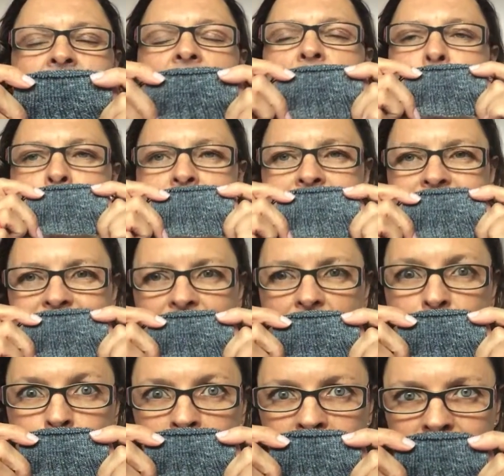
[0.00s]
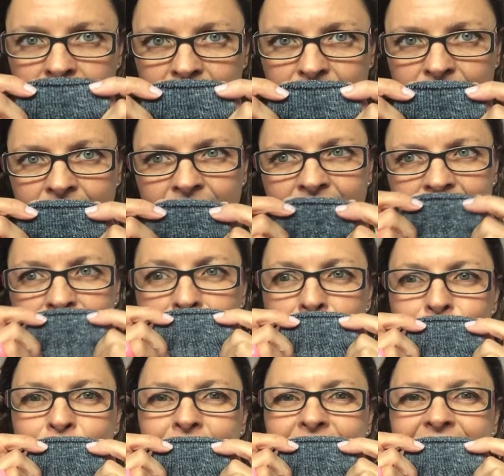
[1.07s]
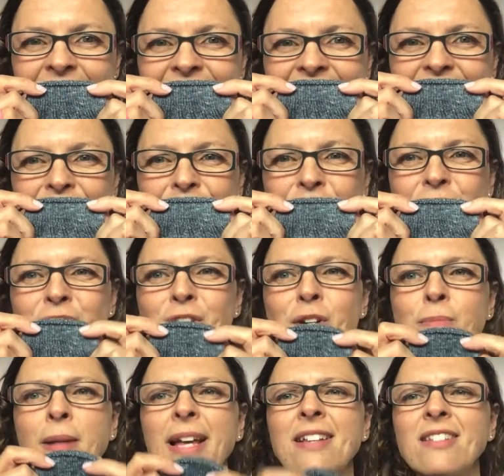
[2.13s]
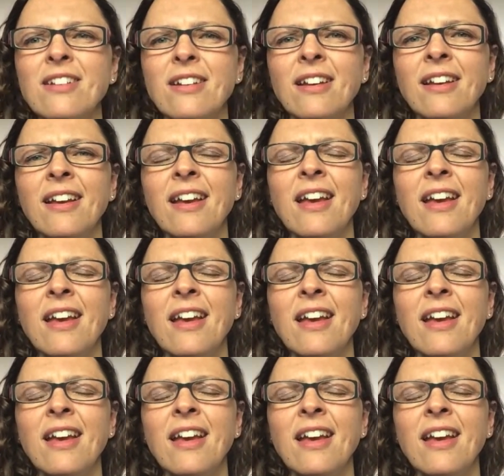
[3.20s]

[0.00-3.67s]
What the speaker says: I've been sussing out all the sock blanks on